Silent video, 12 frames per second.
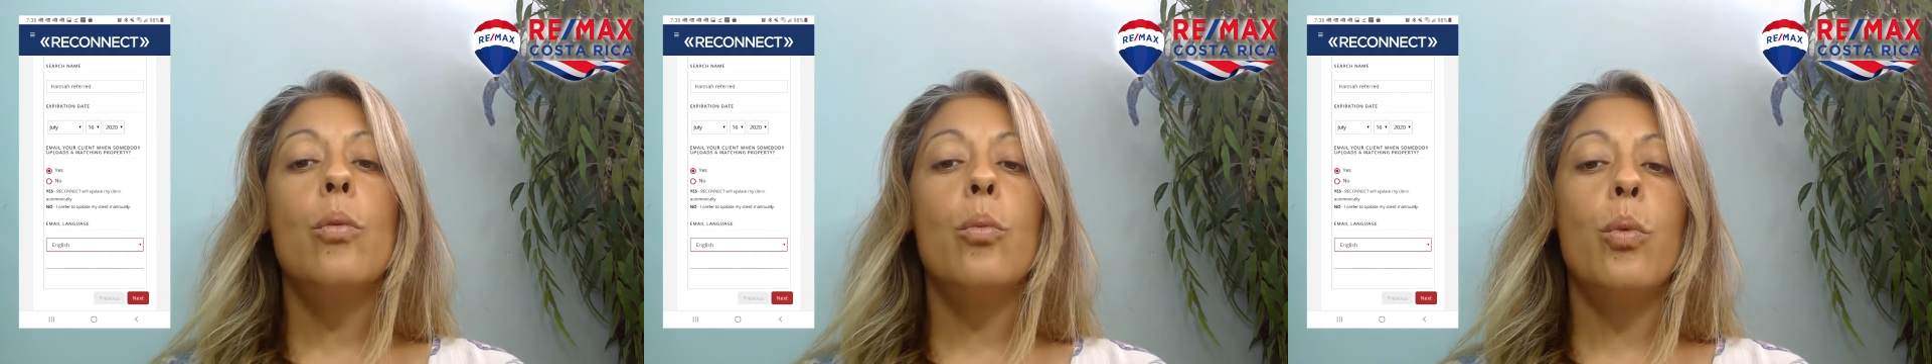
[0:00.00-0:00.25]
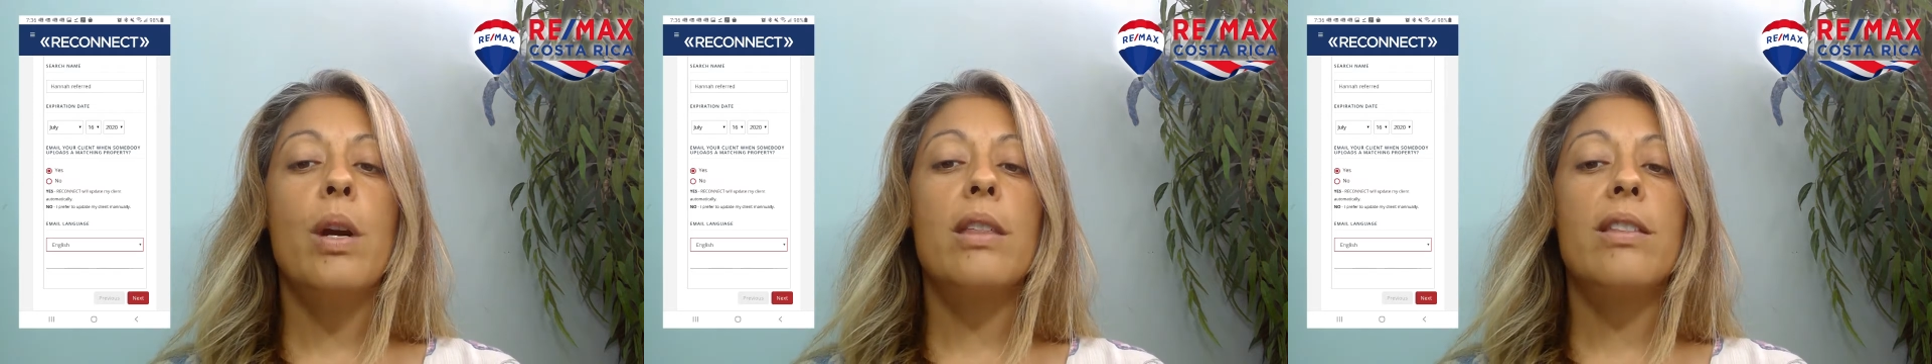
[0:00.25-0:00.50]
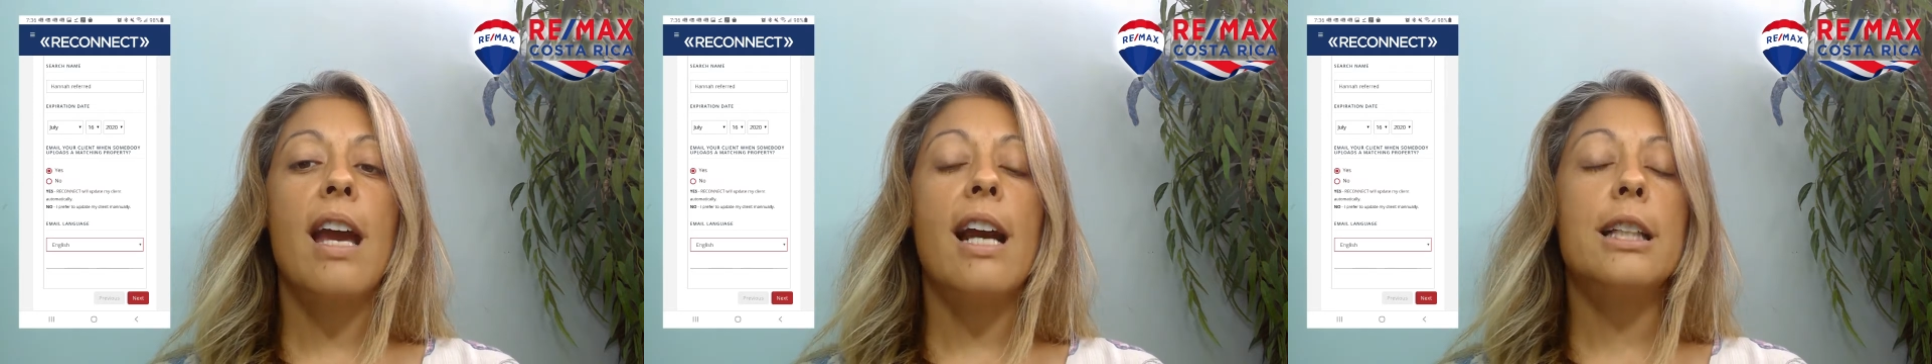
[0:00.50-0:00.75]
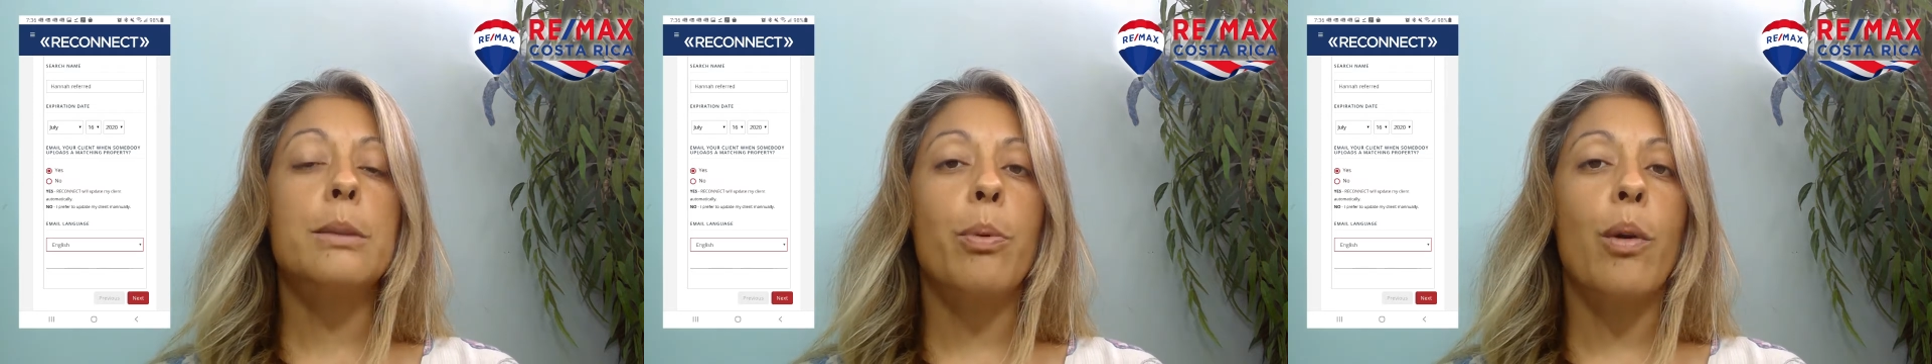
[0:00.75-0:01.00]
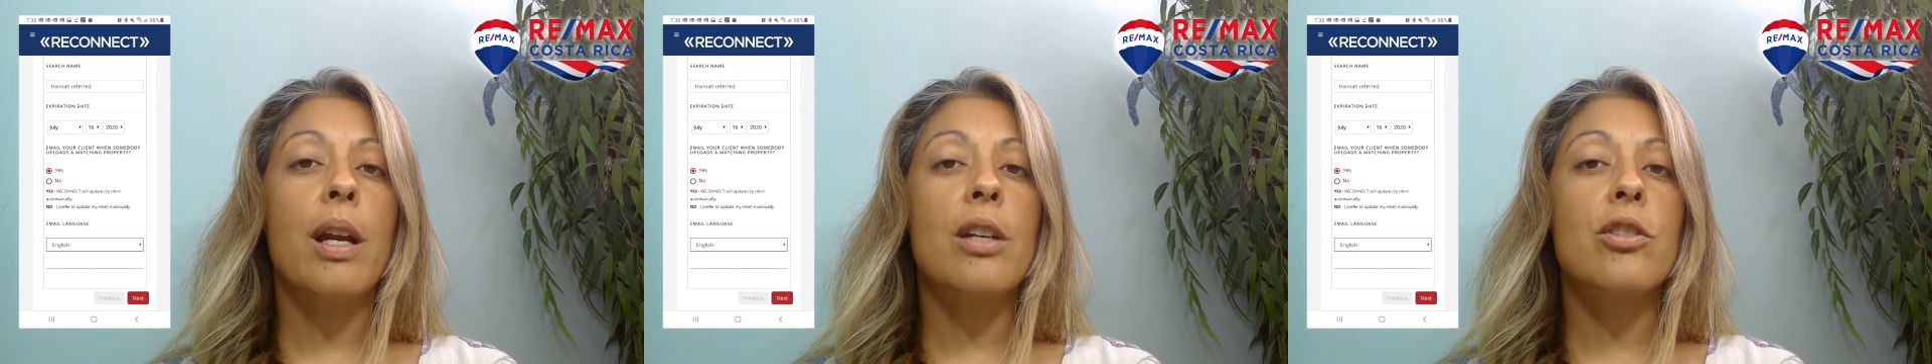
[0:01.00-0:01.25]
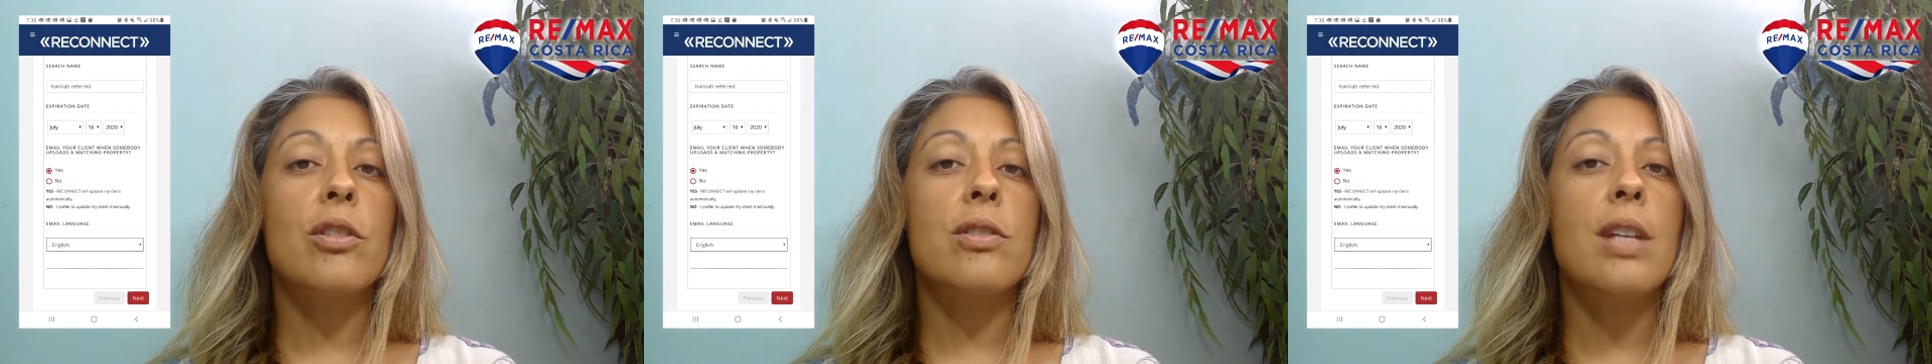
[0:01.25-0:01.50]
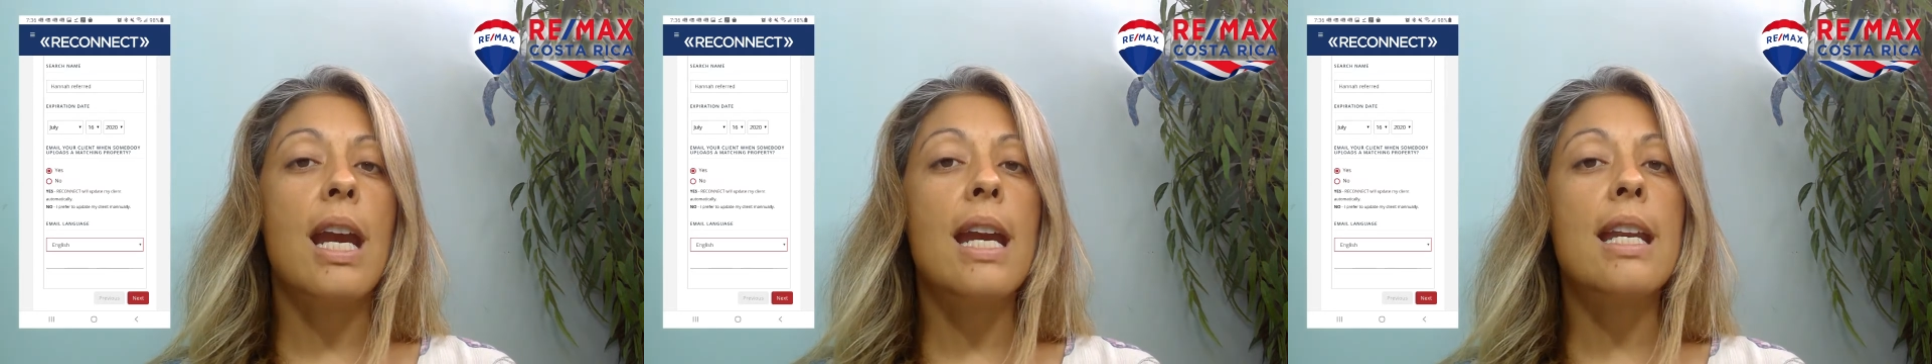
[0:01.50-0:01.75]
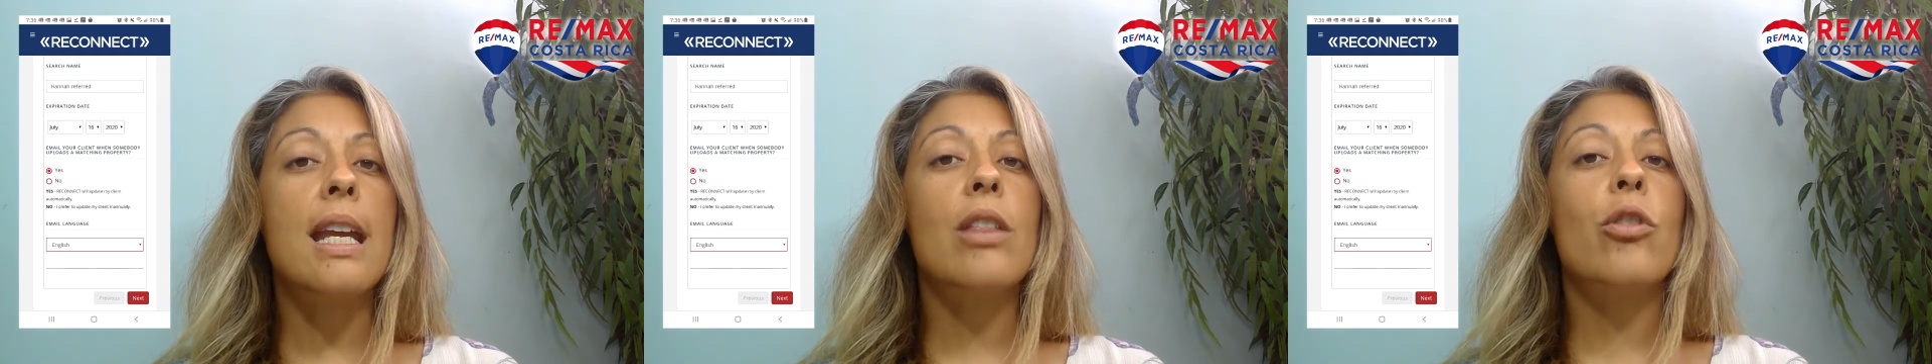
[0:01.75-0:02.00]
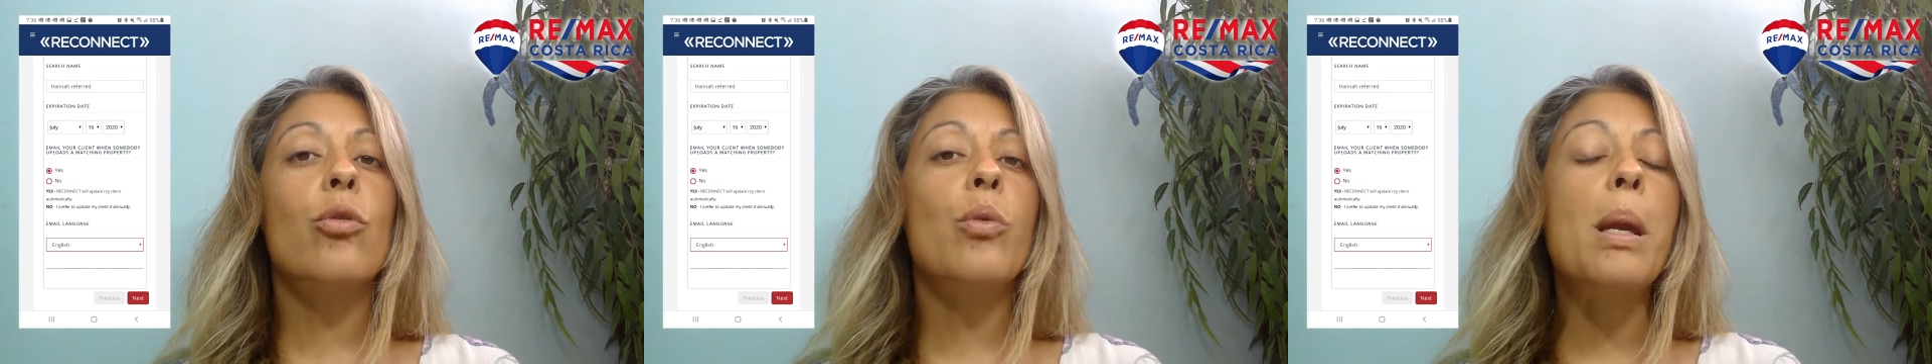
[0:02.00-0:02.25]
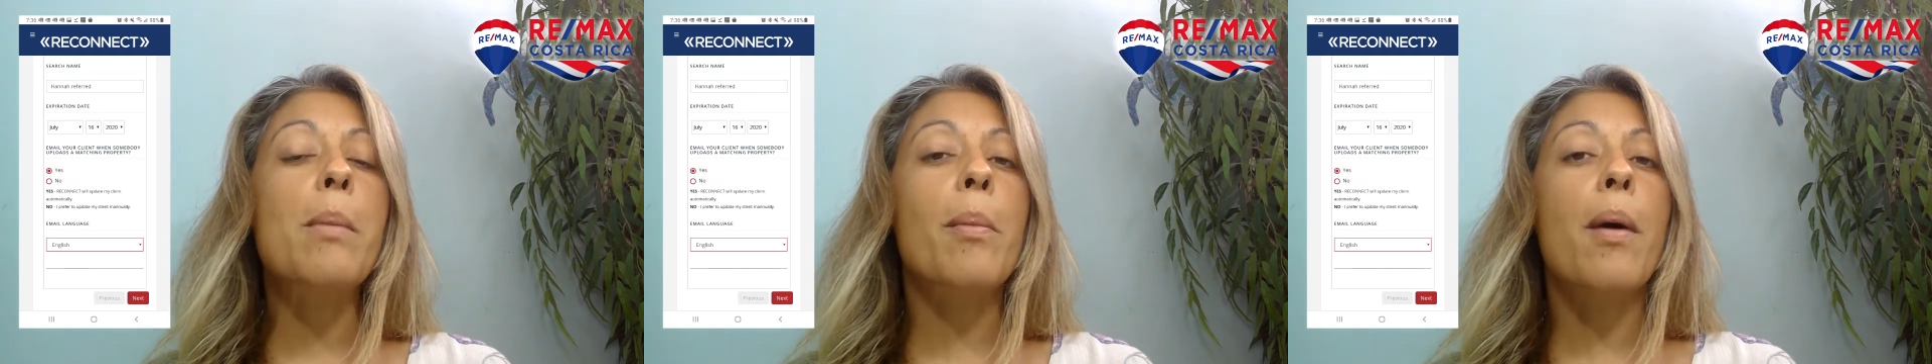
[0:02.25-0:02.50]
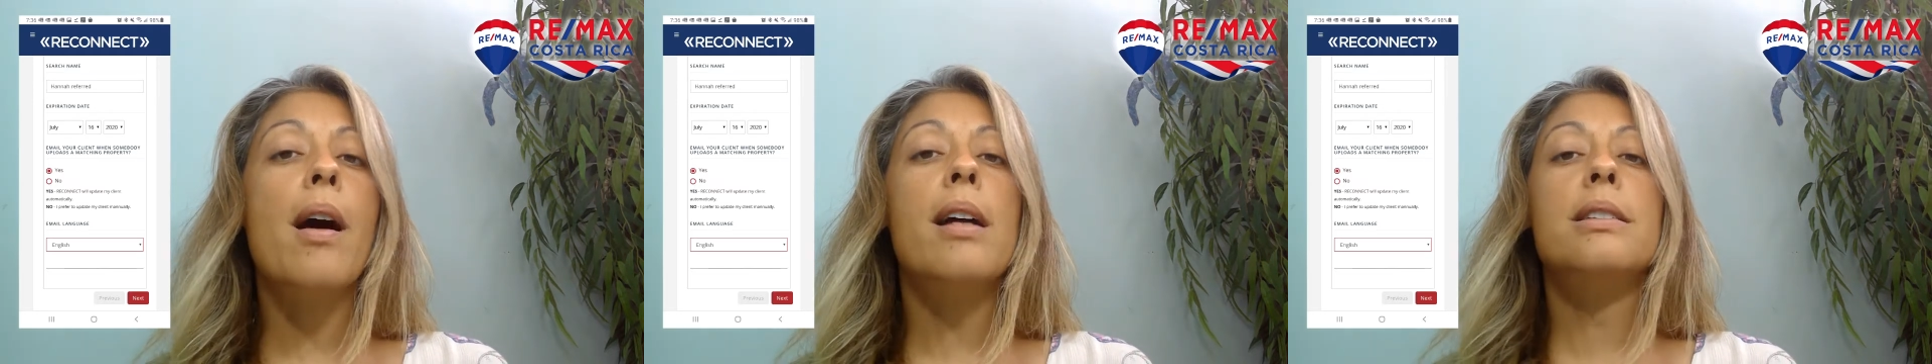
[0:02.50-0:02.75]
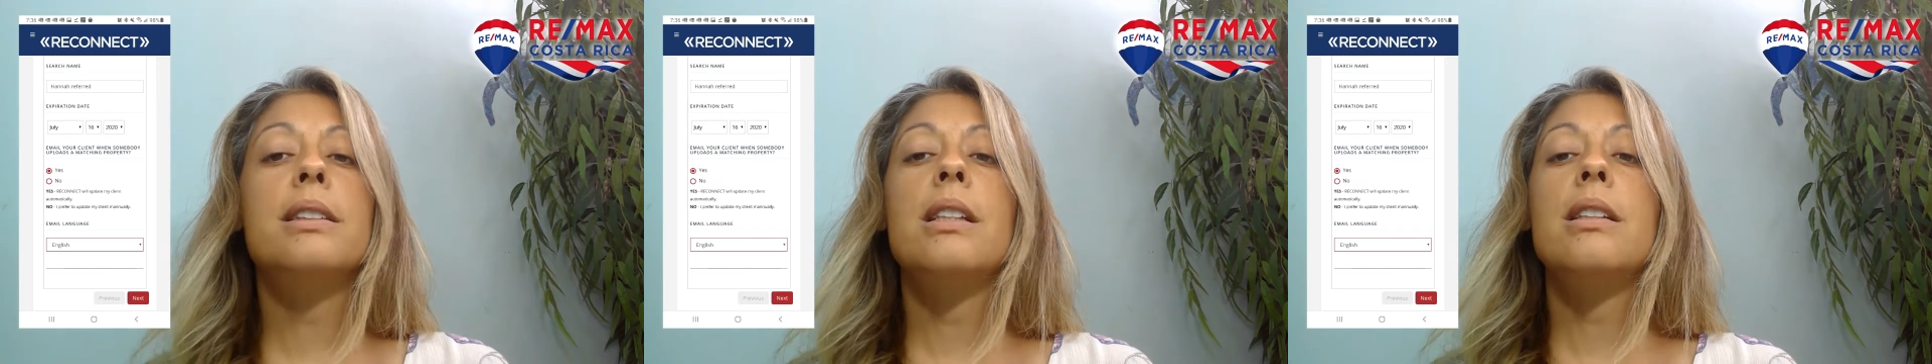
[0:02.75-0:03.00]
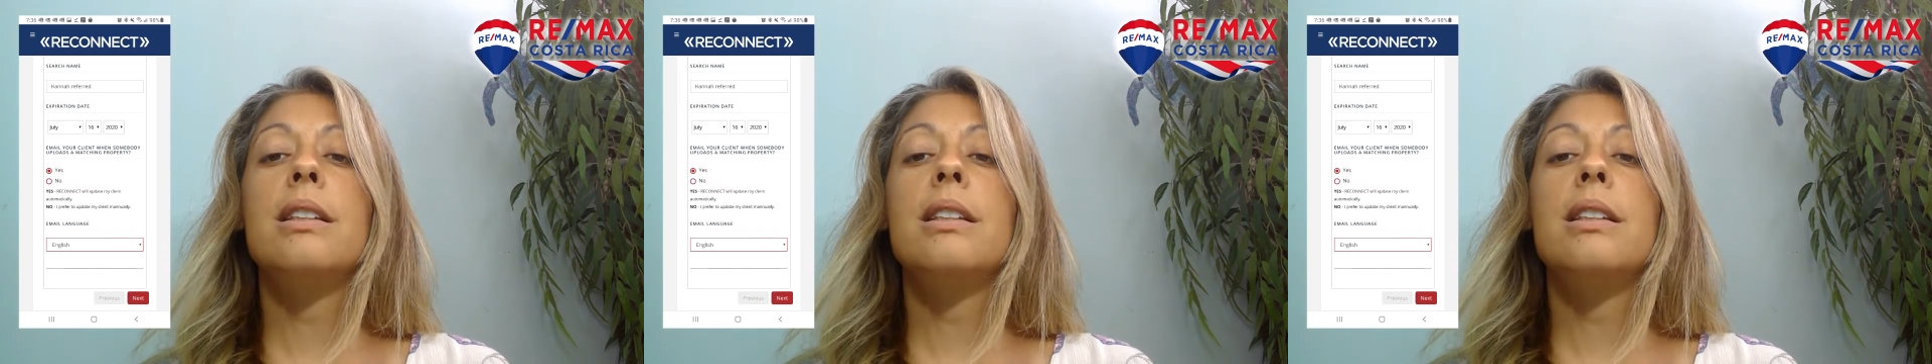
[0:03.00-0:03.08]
with the expiration date in 3 months,